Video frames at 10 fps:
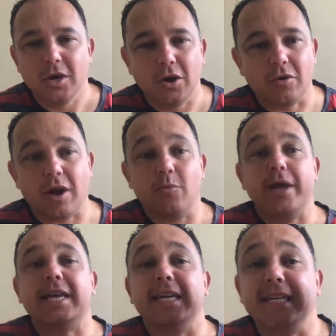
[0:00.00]
All right,
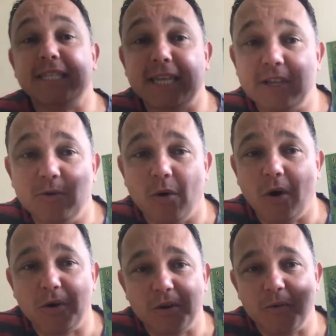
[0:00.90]
we're going to continue
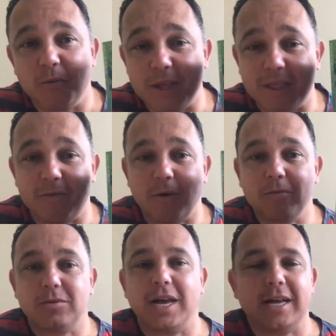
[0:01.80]
on with
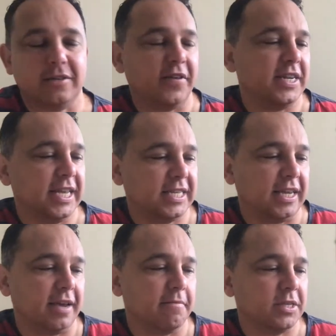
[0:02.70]
Roald Dahl's
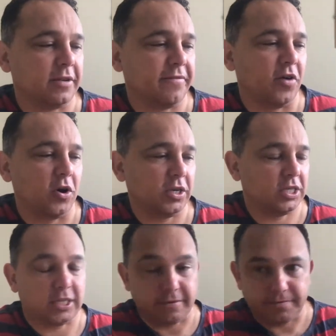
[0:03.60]
Fantastic Mr.
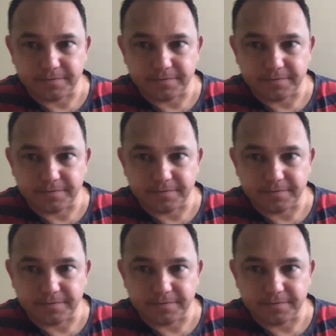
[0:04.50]
Fox.